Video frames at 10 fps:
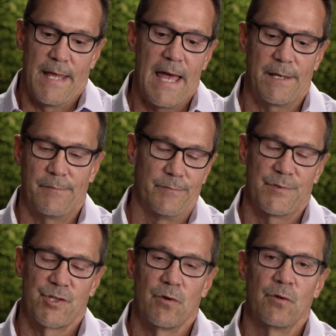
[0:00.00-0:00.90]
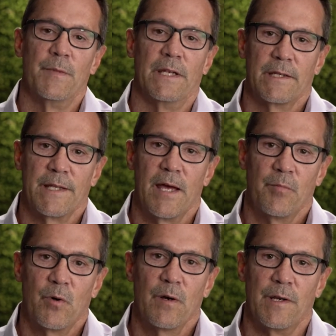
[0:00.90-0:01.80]
that sold me at
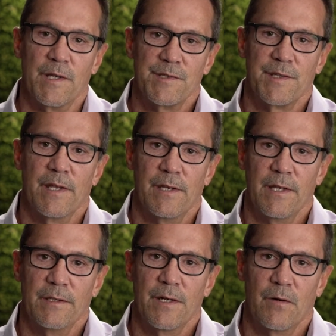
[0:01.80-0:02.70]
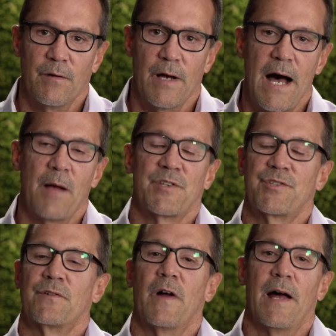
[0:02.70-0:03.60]
that point, is that, I'm a
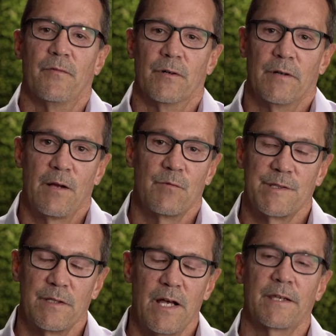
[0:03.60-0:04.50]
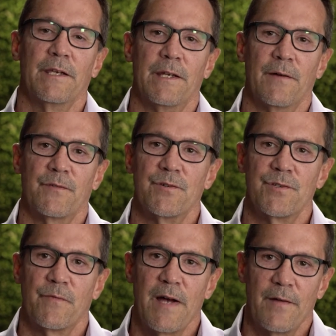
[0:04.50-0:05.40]
survivor. I was lucky enough to
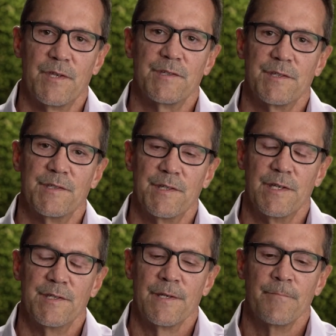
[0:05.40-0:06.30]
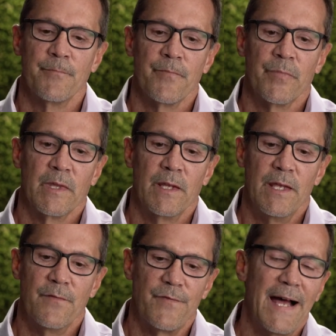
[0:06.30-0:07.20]
survive this disease.
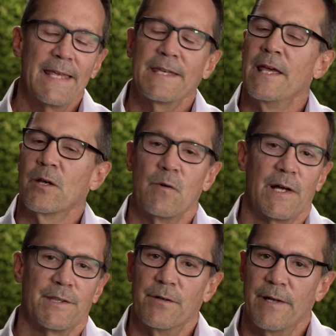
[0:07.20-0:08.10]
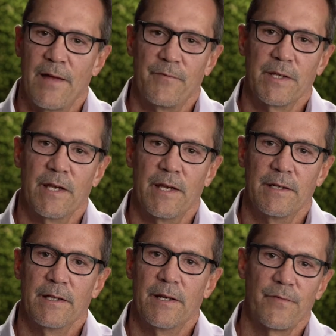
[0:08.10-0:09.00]
If I can't go out there and
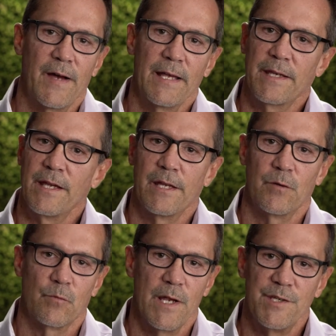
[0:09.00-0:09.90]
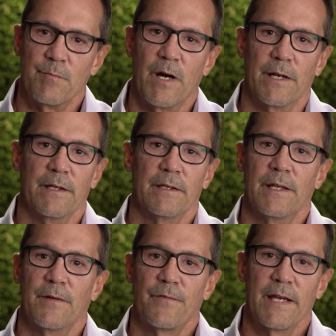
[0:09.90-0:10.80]
advocate, and if I can't raise money,
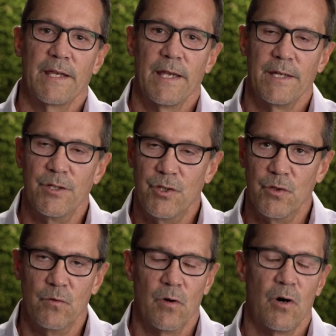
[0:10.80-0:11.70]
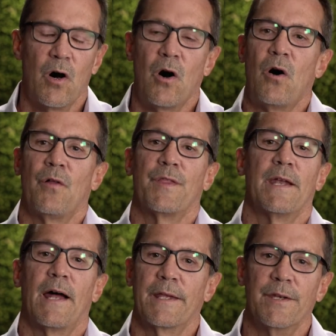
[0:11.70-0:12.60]
and if I can't do all
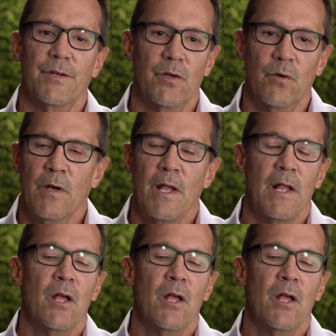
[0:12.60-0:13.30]
that I can do,